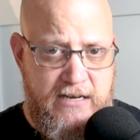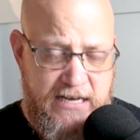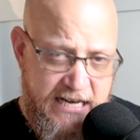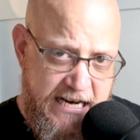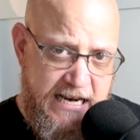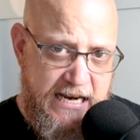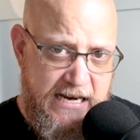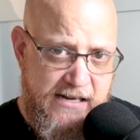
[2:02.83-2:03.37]

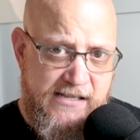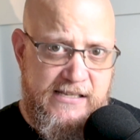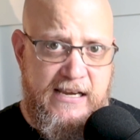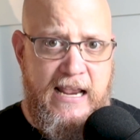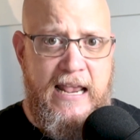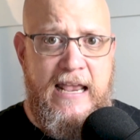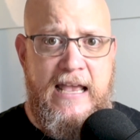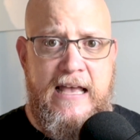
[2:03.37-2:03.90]
needs,
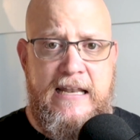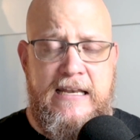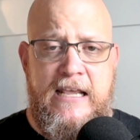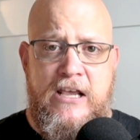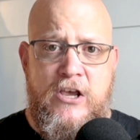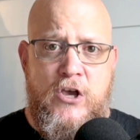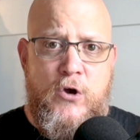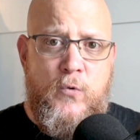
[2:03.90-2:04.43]
and
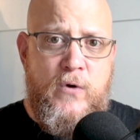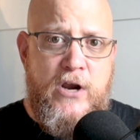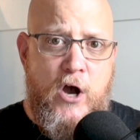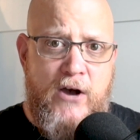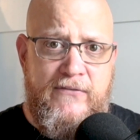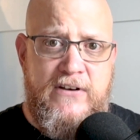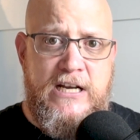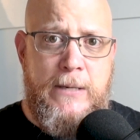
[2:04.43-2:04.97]
we
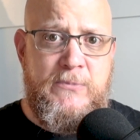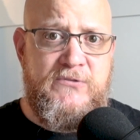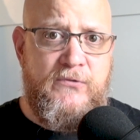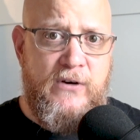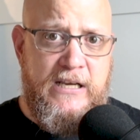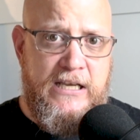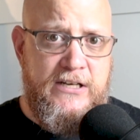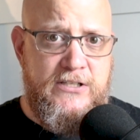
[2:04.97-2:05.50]
oftentimes
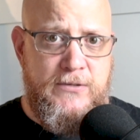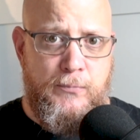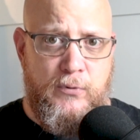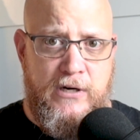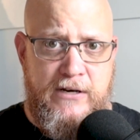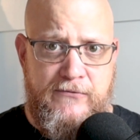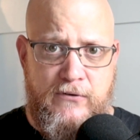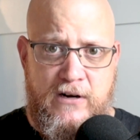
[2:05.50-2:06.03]
forget to
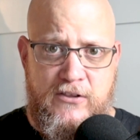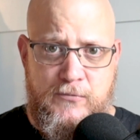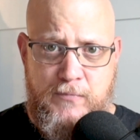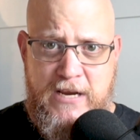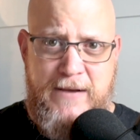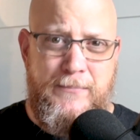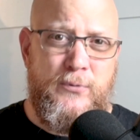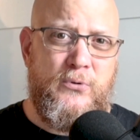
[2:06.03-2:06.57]
pray for other
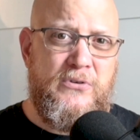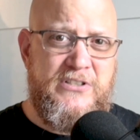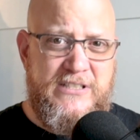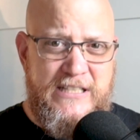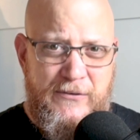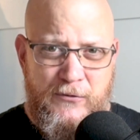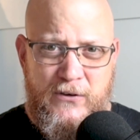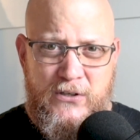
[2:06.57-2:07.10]
people, or it's
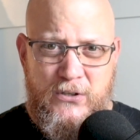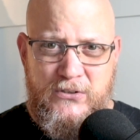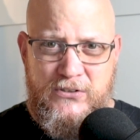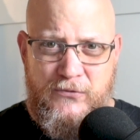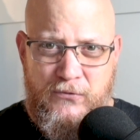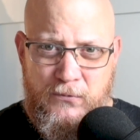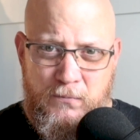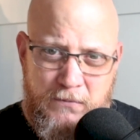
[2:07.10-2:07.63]
difficult
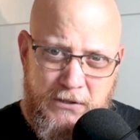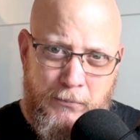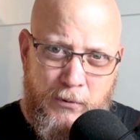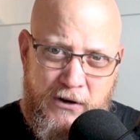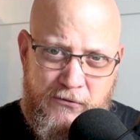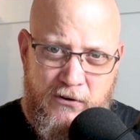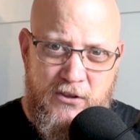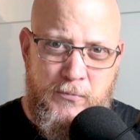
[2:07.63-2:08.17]
to
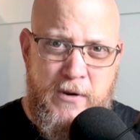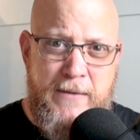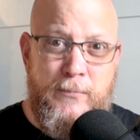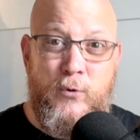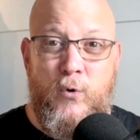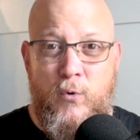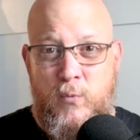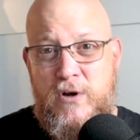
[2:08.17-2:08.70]
pray for other
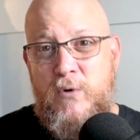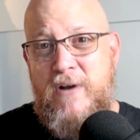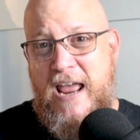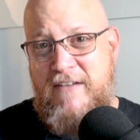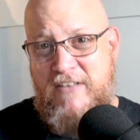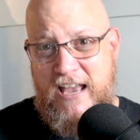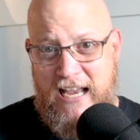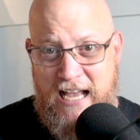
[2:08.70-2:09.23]
people, or we don't
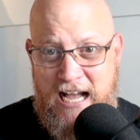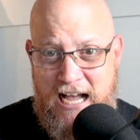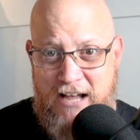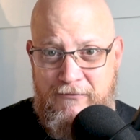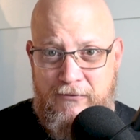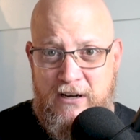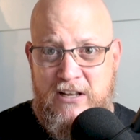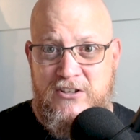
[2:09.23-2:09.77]
have that
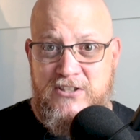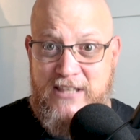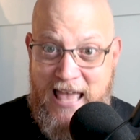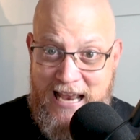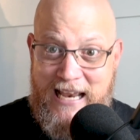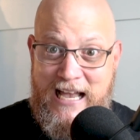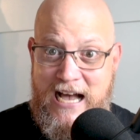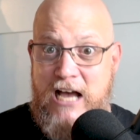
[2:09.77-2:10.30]
confidence
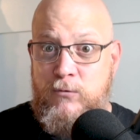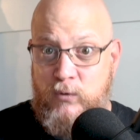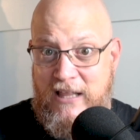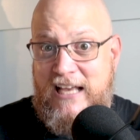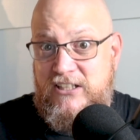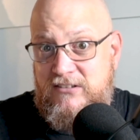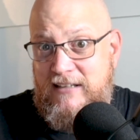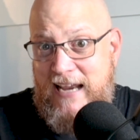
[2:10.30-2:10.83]
that God will
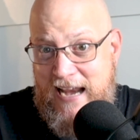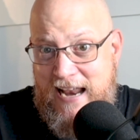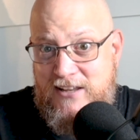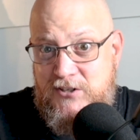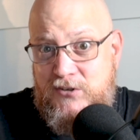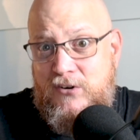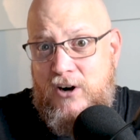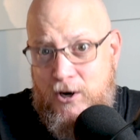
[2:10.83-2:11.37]
actually
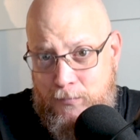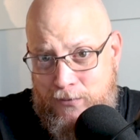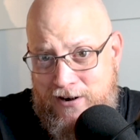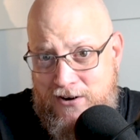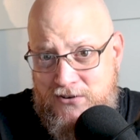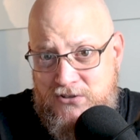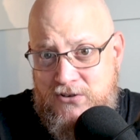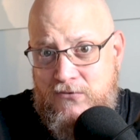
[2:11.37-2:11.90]
answer our
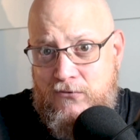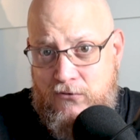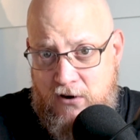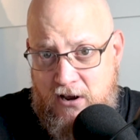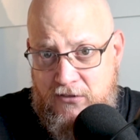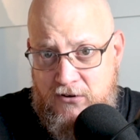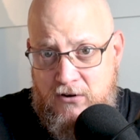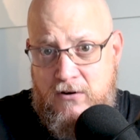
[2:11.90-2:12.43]
prayers for
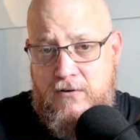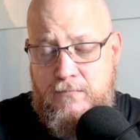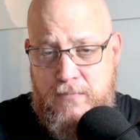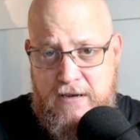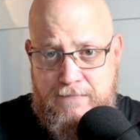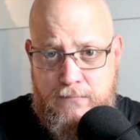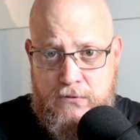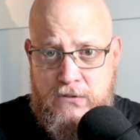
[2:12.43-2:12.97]
other
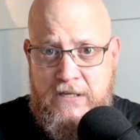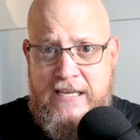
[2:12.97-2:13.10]
people.